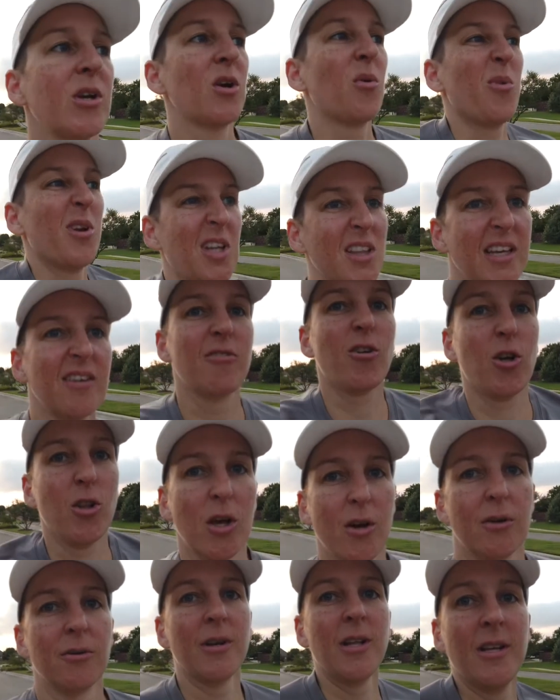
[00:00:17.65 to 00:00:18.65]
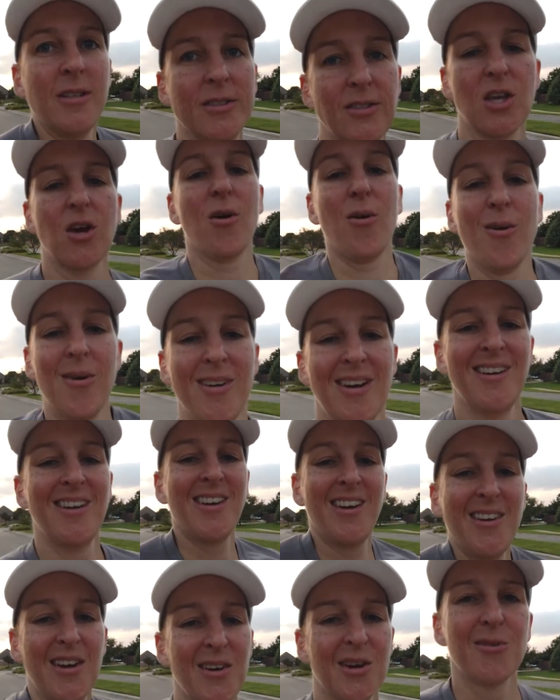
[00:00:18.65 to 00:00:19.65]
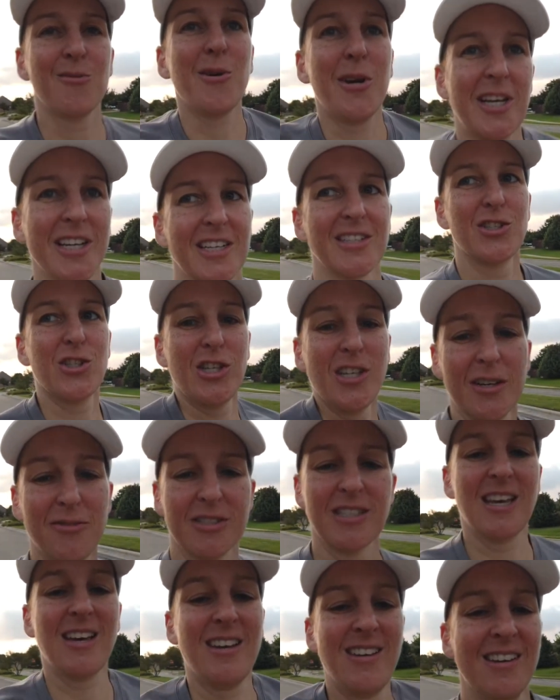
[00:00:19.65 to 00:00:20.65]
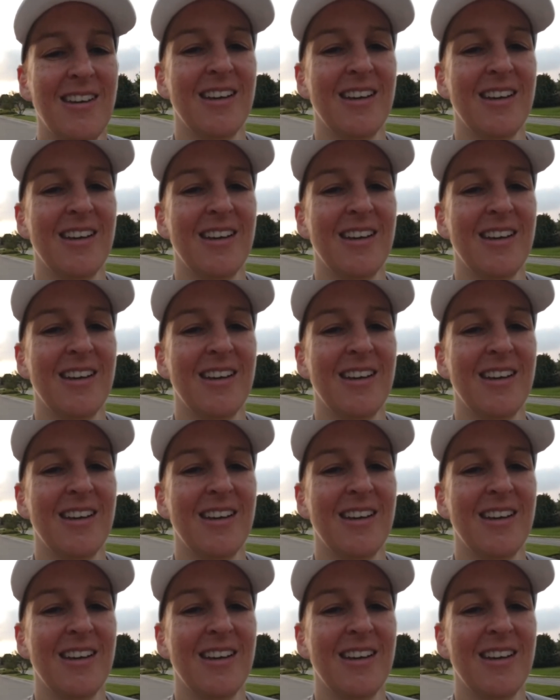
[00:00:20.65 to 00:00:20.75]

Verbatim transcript: we don't want to leave her alone, so running in shifts.